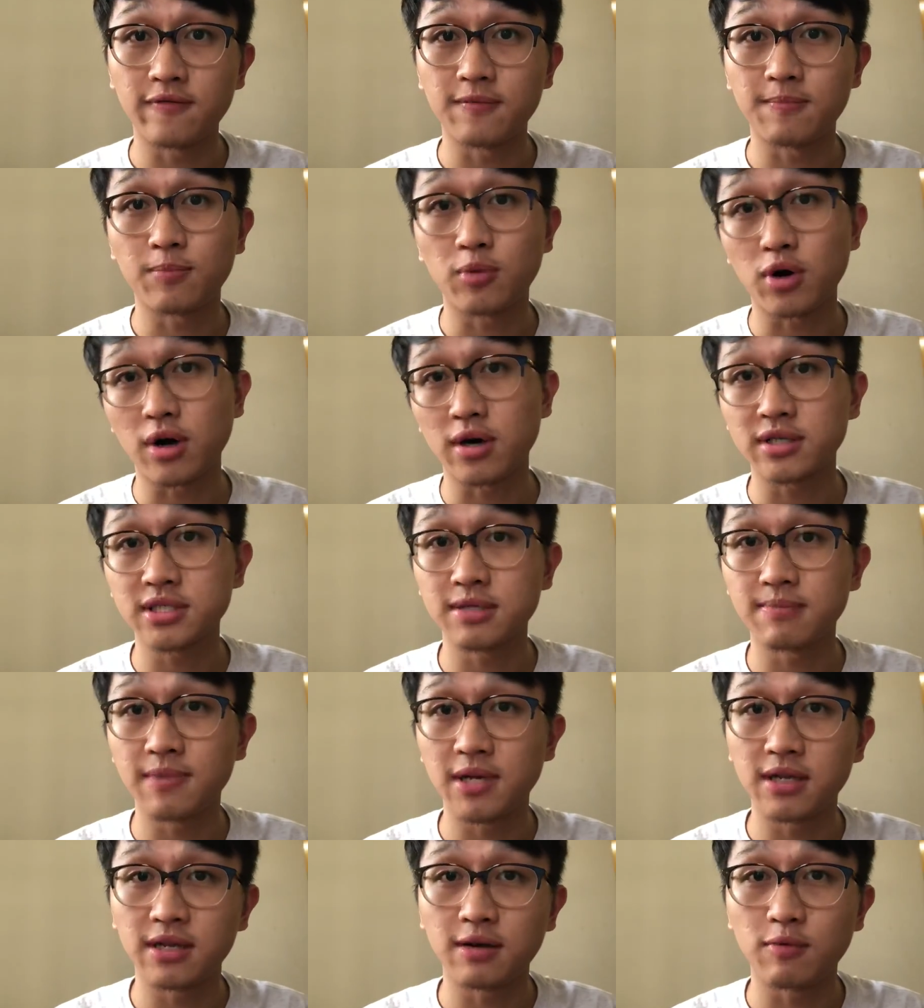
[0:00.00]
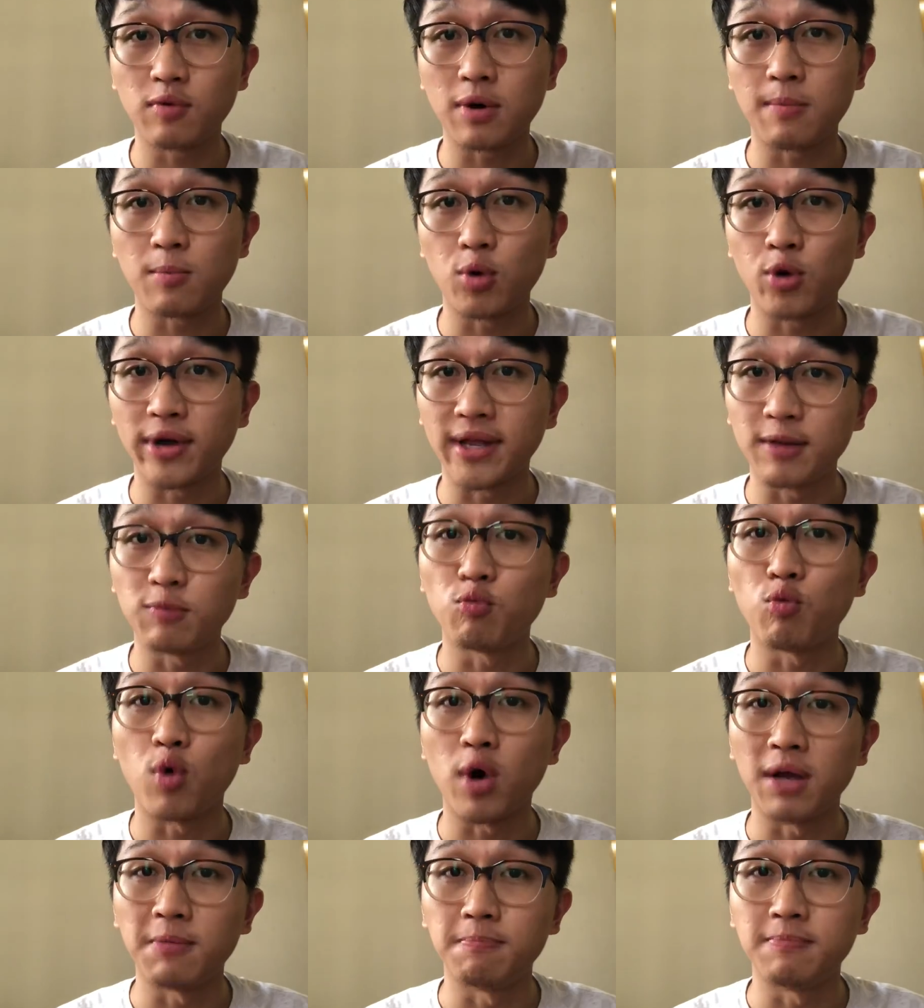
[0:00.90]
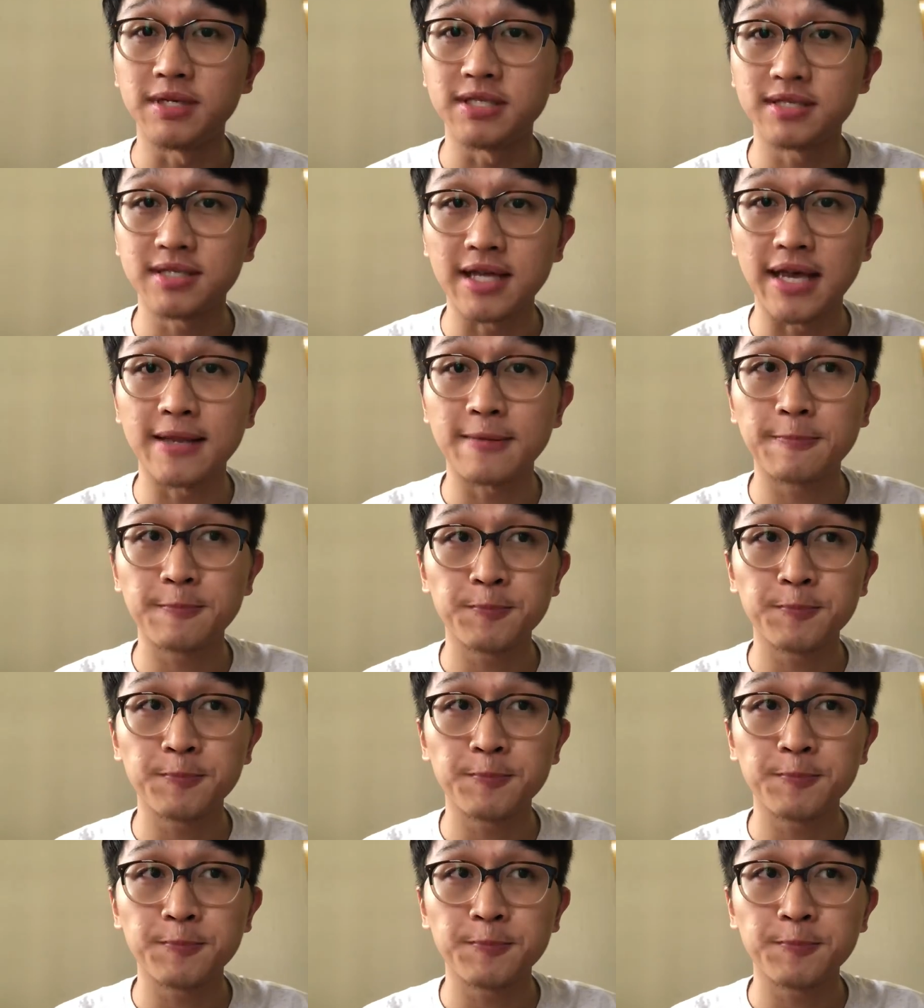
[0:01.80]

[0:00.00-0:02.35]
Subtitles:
approximately 1.1%.